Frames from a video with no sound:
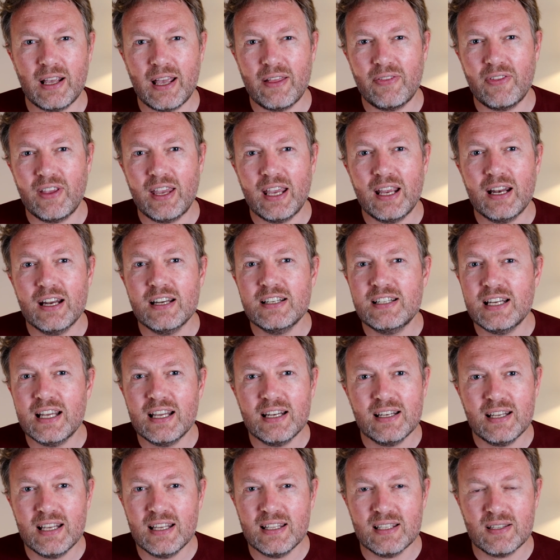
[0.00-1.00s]
that the energy
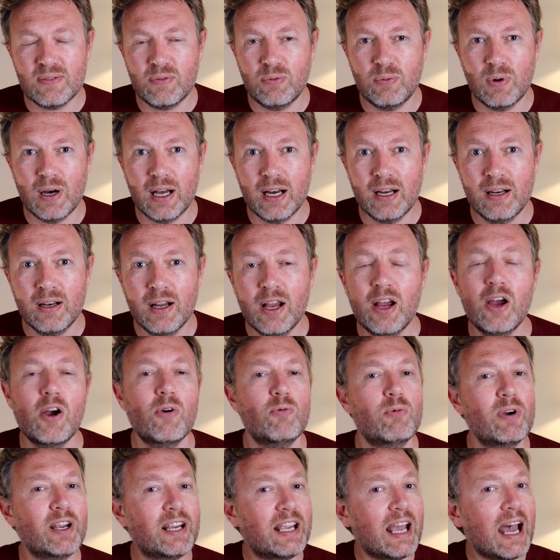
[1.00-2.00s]
intensive one?
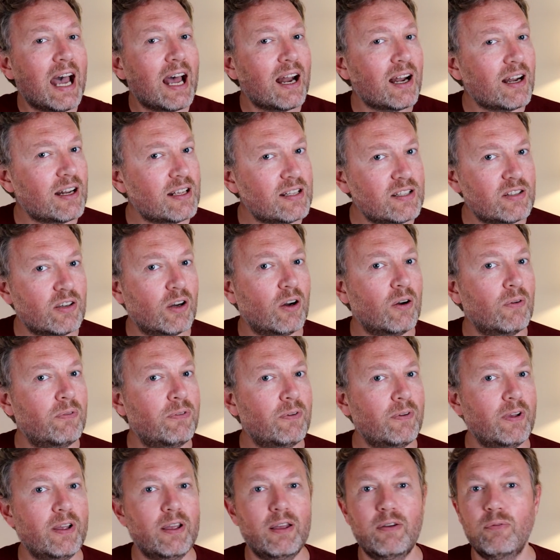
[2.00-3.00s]
Regardless of
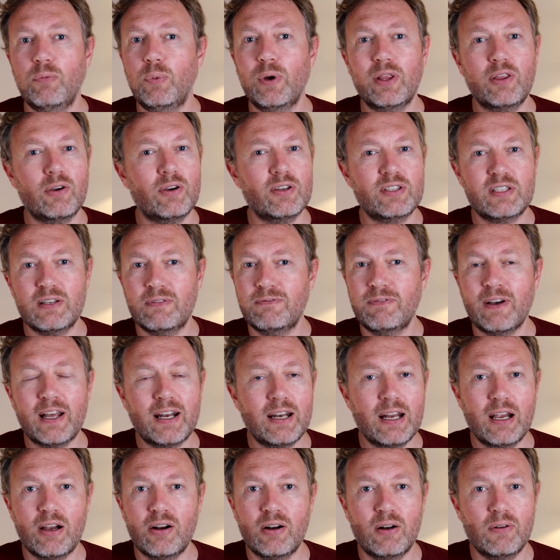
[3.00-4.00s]
whether it's a FUD
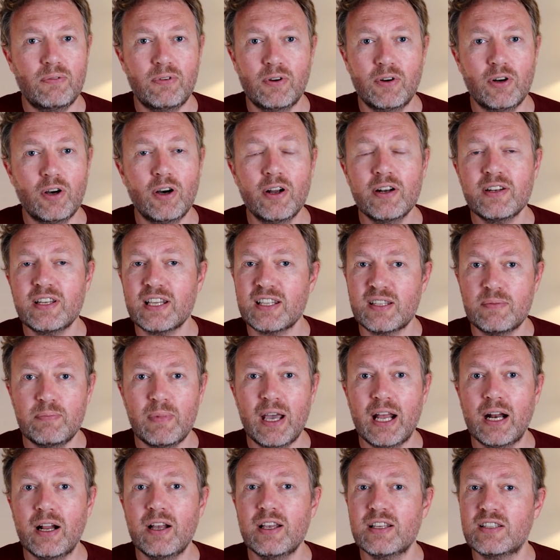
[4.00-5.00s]
narrative or not, doesn't
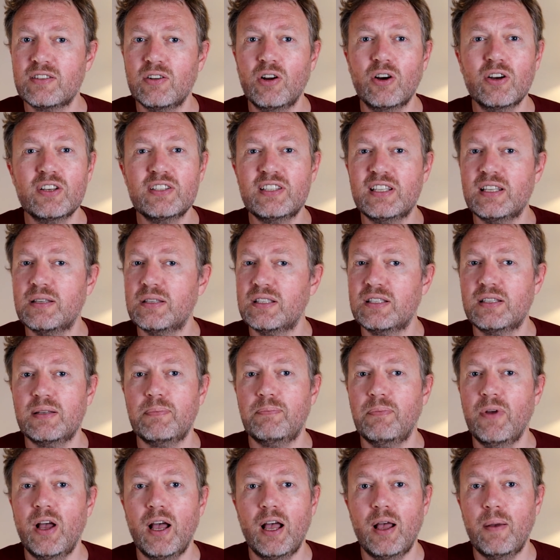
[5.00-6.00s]
matter, as long as there's
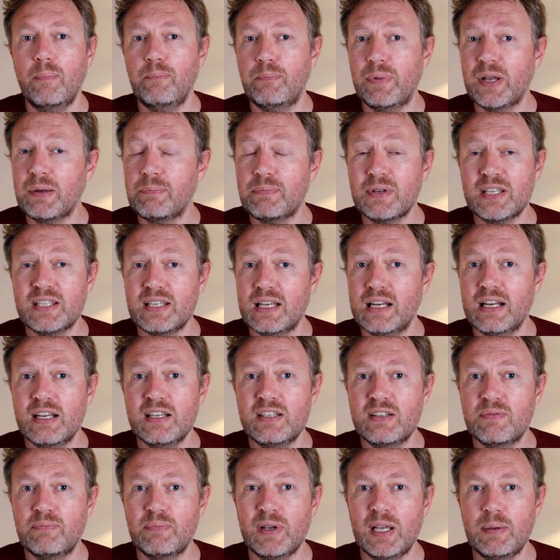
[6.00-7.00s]
a big
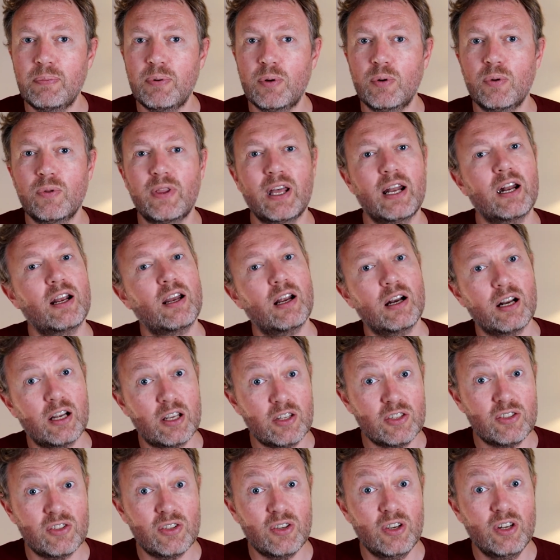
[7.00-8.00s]
percentage of people that are kind of
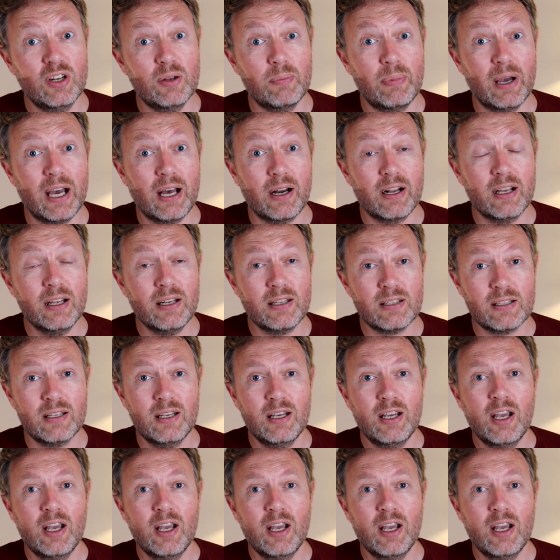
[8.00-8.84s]
concerned about it,